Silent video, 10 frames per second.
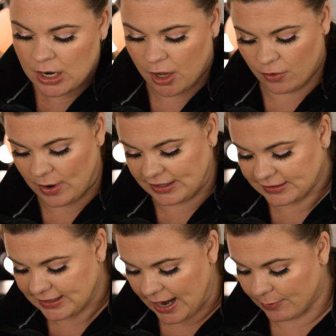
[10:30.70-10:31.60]

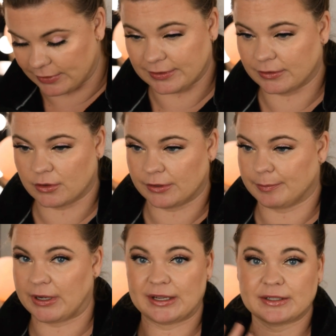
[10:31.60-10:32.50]
Otherwise, I wasn't going to
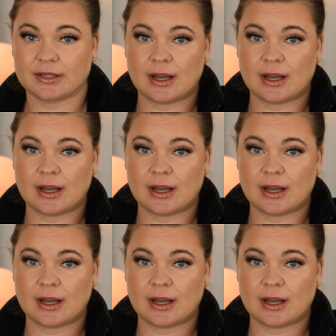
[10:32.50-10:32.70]
bite.